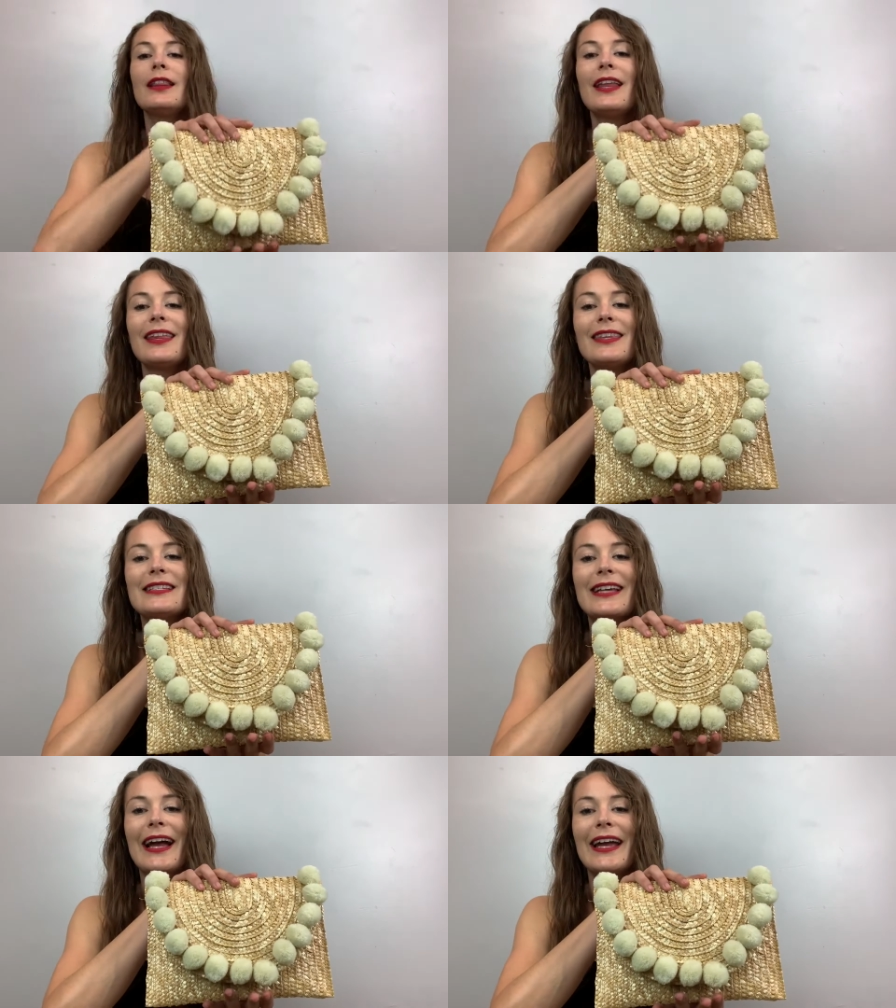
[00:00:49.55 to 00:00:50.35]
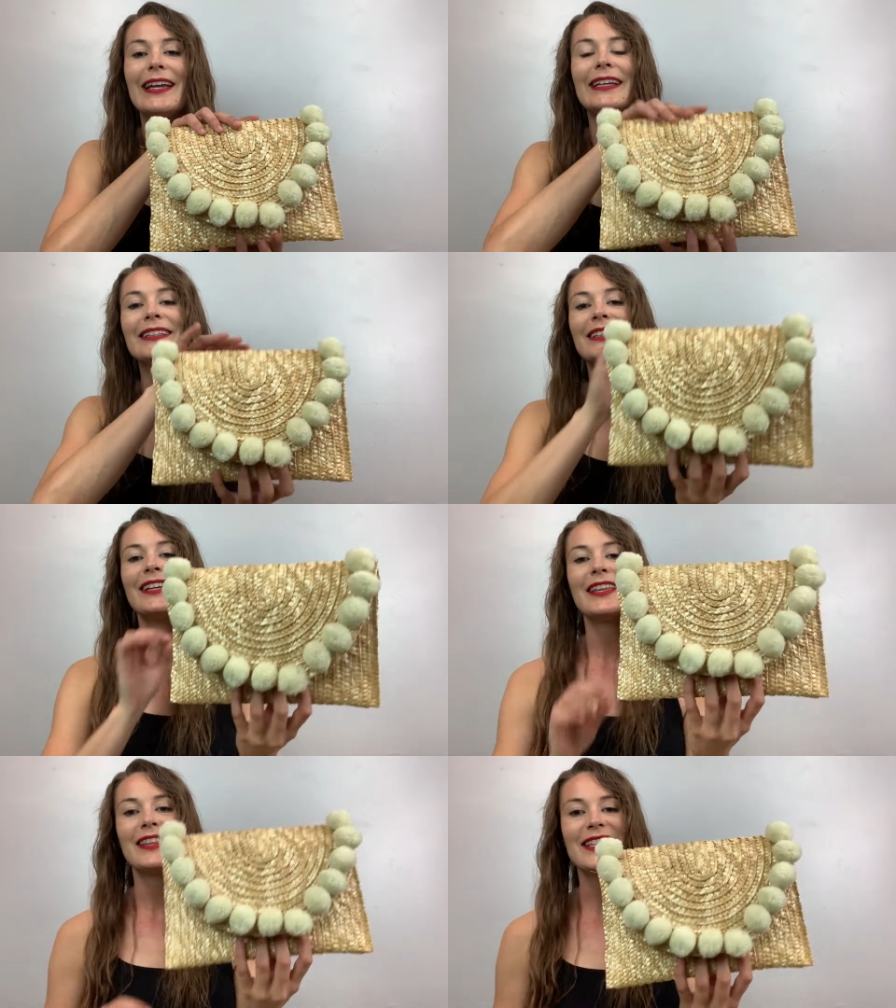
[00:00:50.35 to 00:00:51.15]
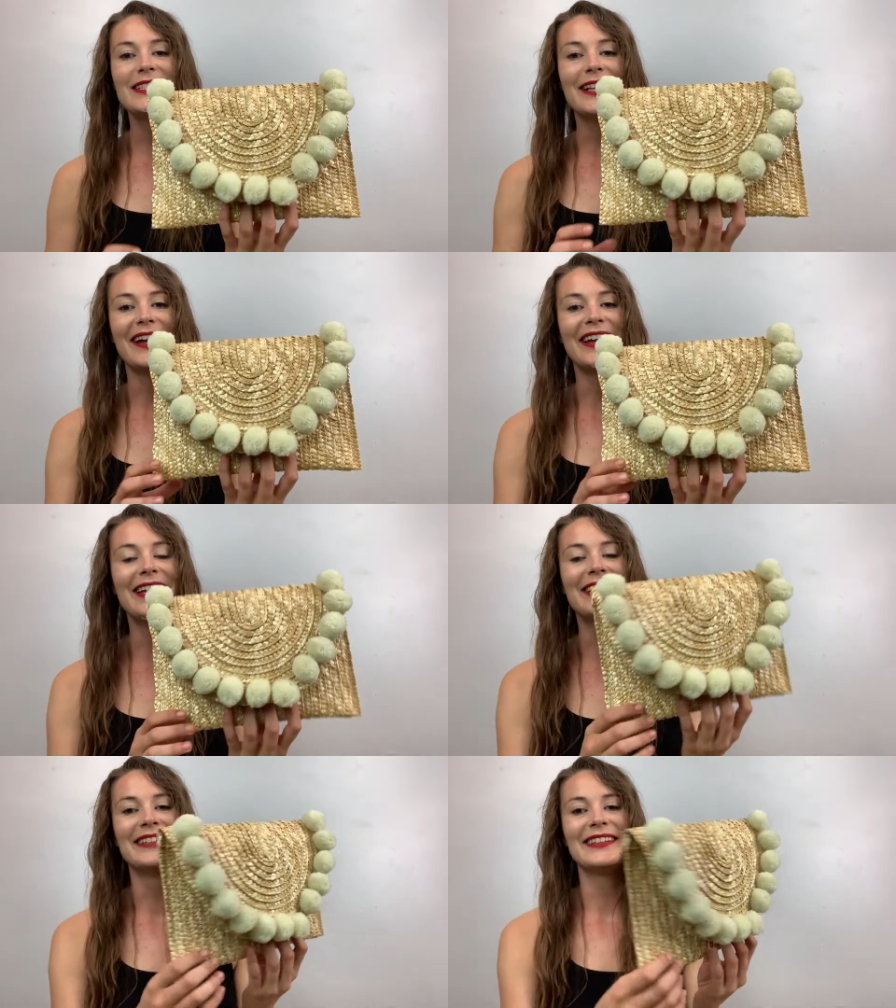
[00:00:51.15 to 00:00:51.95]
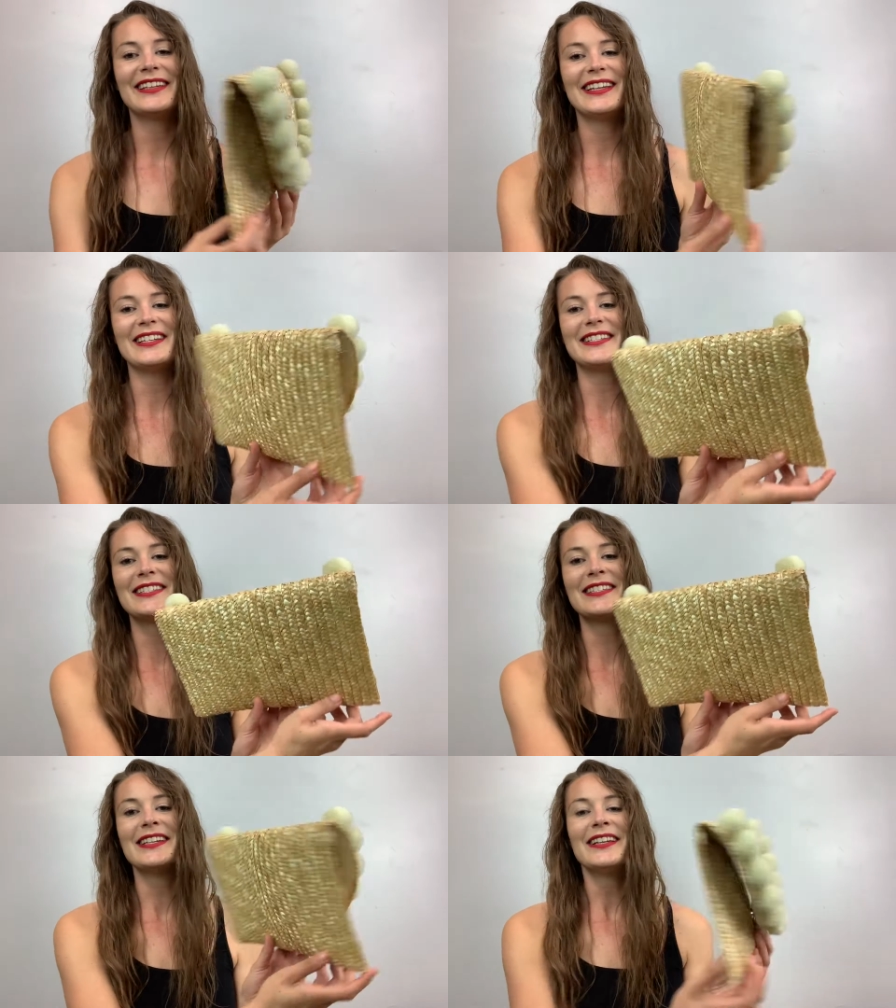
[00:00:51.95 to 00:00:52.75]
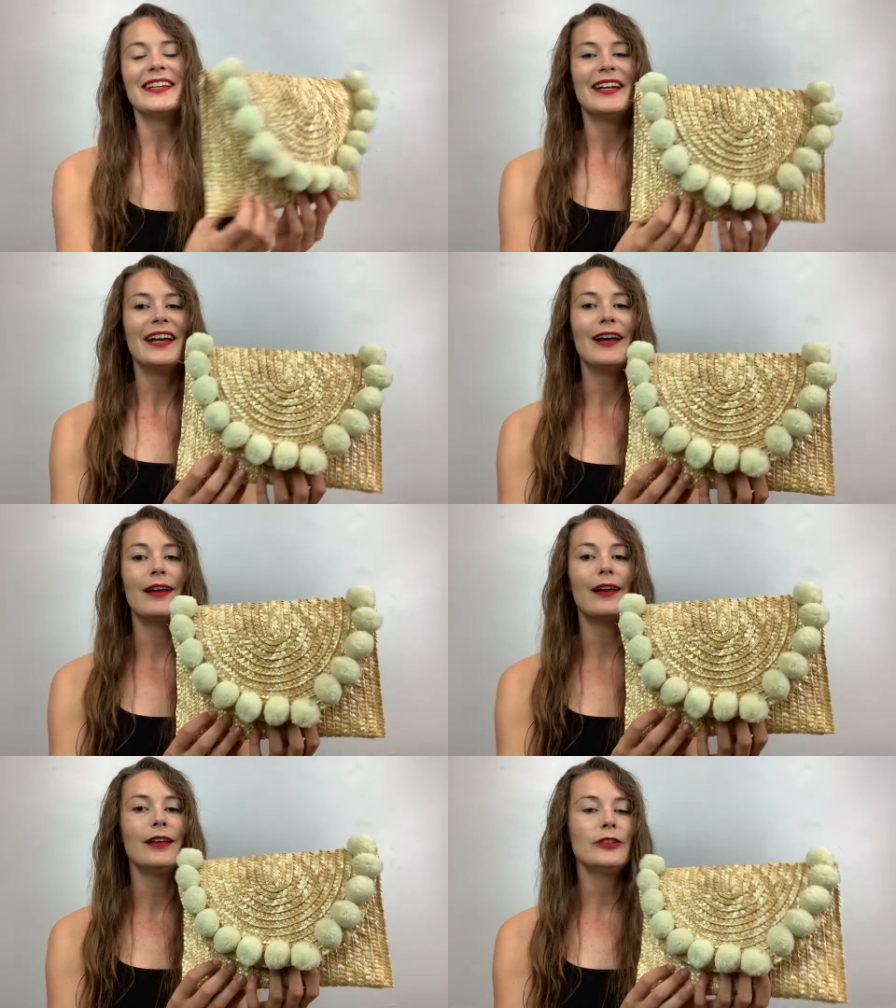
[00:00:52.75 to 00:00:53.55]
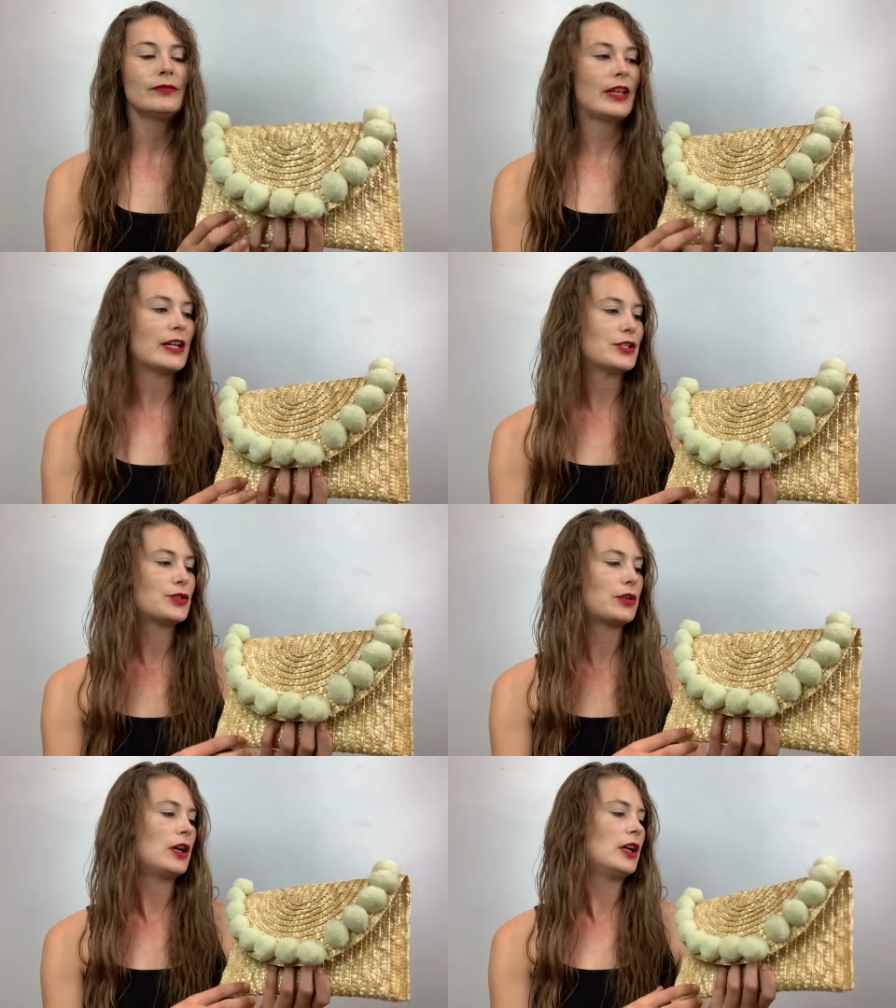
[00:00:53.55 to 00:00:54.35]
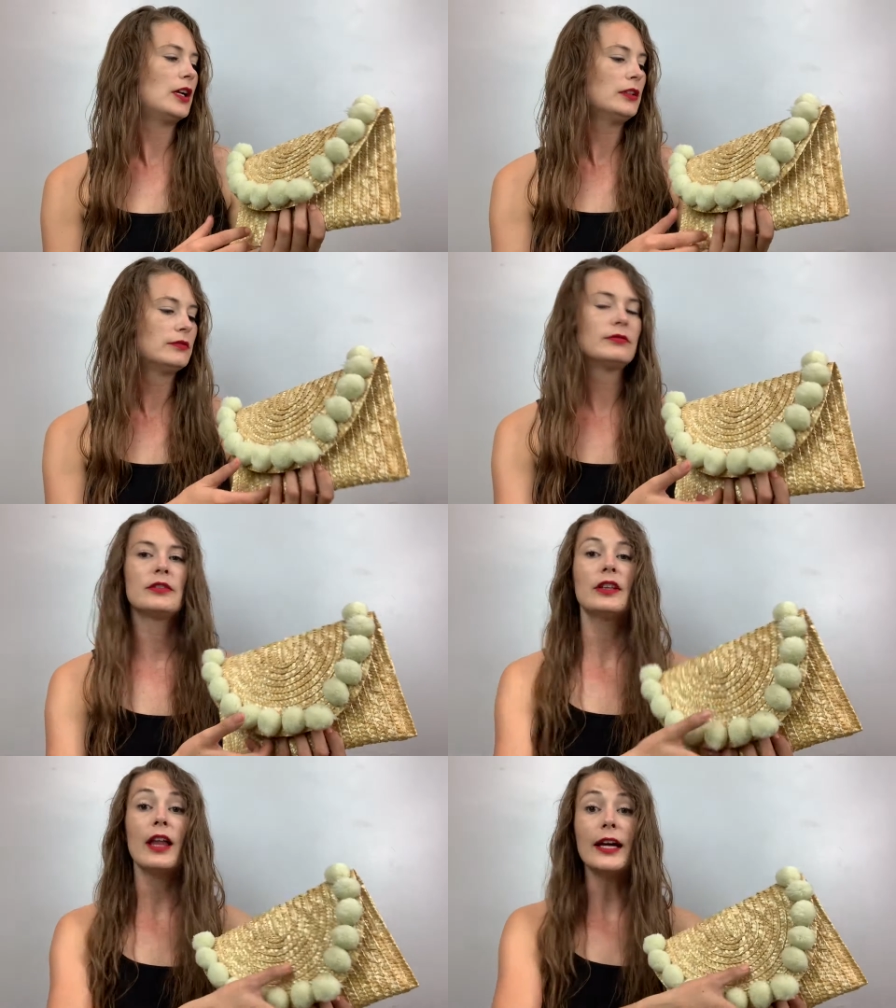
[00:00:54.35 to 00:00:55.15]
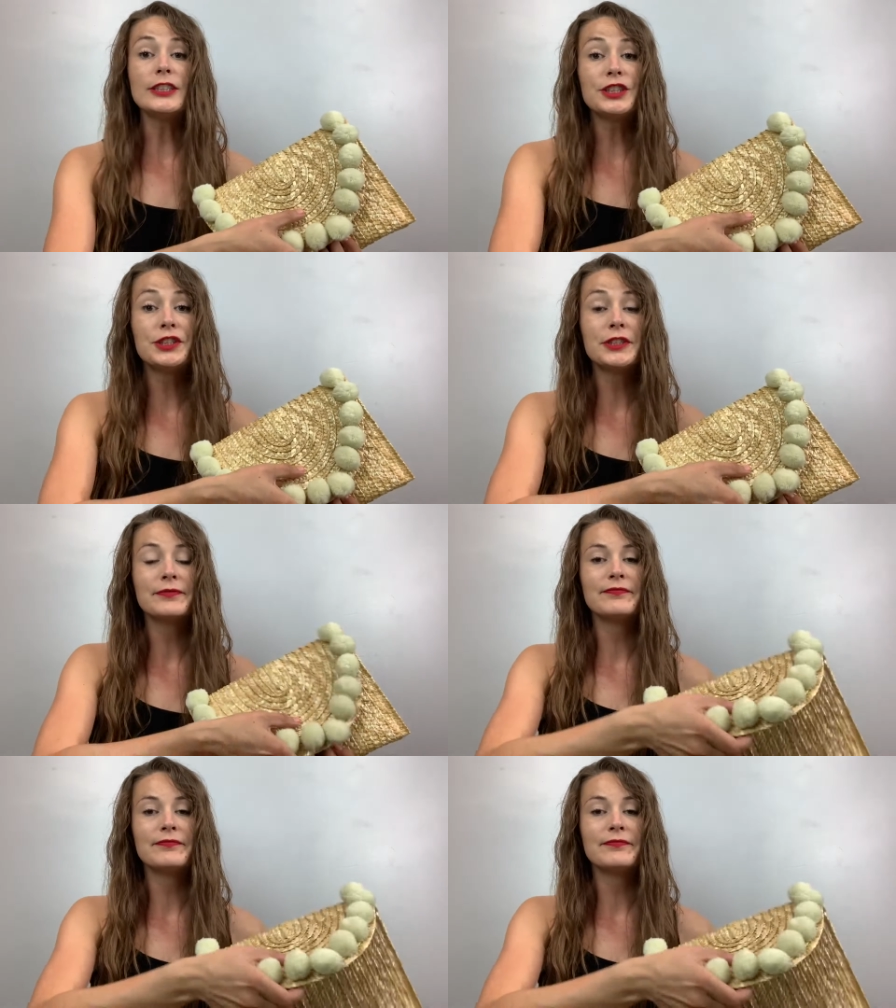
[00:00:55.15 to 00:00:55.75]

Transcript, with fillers: Like this guy. This guy is uh, like a straw clutch